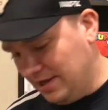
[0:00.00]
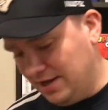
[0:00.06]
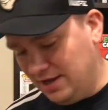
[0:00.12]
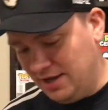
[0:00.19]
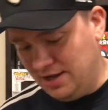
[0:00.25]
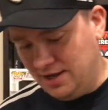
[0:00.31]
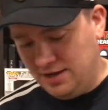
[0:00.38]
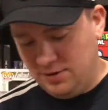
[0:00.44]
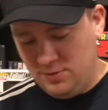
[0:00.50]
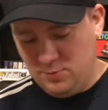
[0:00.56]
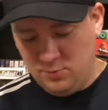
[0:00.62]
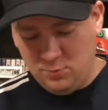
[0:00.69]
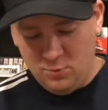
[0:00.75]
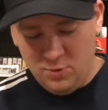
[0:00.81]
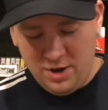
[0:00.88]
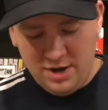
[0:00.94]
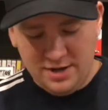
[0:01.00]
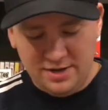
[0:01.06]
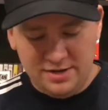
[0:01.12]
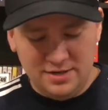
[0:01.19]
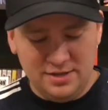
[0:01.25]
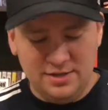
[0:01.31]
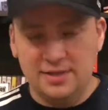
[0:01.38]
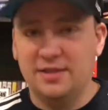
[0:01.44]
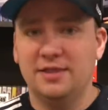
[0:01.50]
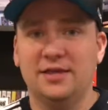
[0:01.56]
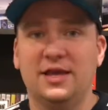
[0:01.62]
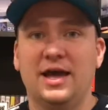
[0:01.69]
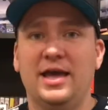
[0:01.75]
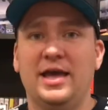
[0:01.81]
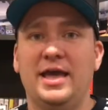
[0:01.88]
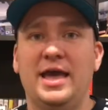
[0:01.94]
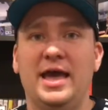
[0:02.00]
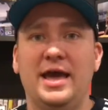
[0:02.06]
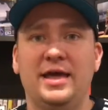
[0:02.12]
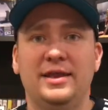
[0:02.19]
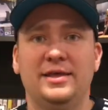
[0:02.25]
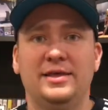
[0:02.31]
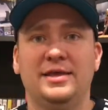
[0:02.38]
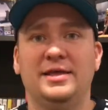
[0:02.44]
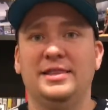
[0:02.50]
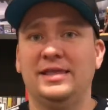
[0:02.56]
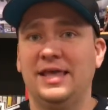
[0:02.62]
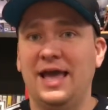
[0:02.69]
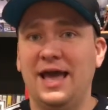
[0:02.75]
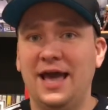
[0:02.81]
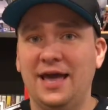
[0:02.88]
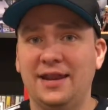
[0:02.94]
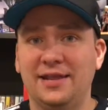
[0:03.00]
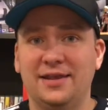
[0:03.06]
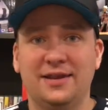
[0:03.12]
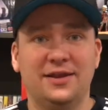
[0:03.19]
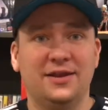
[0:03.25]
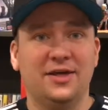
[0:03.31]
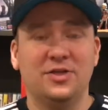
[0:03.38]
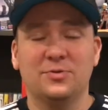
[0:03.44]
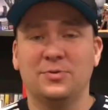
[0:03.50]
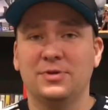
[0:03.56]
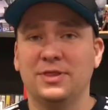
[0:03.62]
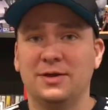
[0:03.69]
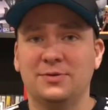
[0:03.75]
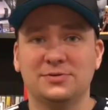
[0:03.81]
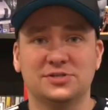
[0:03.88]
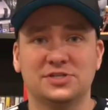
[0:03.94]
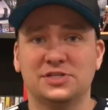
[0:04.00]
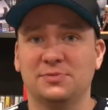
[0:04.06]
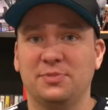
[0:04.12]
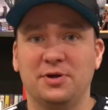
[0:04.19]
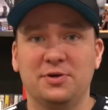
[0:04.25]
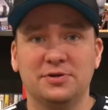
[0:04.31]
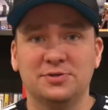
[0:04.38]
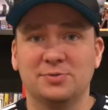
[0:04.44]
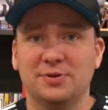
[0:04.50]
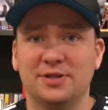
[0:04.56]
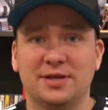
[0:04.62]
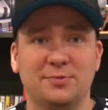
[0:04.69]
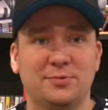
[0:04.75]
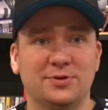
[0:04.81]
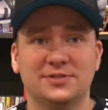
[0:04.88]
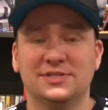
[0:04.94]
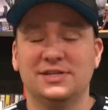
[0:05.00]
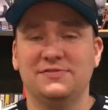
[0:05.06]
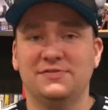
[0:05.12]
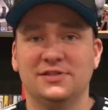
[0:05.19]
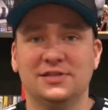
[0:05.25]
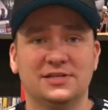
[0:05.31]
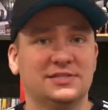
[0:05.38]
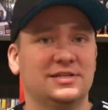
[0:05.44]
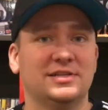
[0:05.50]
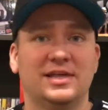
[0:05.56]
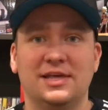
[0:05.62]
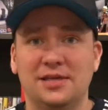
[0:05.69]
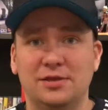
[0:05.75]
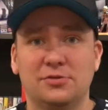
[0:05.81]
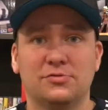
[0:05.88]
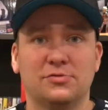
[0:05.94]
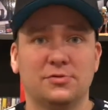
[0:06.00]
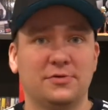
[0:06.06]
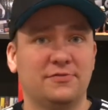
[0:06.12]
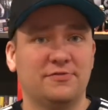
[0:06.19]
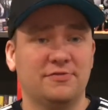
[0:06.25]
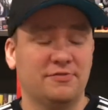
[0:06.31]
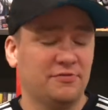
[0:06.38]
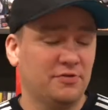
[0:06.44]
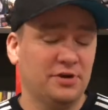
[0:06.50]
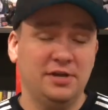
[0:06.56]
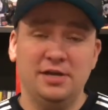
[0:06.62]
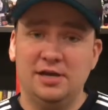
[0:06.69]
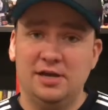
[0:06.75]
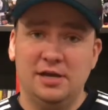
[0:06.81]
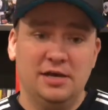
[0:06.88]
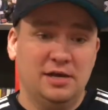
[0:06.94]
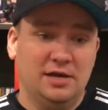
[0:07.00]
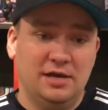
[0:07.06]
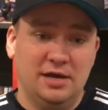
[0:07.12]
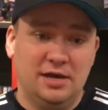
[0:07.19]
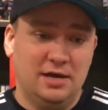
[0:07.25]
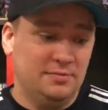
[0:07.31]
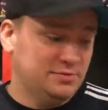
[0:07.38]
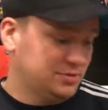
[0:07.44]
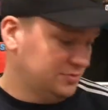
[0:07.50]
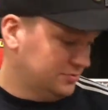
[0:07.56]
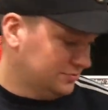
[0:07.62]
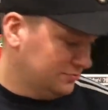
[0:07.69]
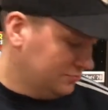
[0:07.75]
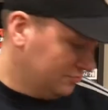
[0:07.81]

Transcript: One that the guy had in the ad, and another one that was just a bonus one that wasn't even listed that he threw in for free. So I was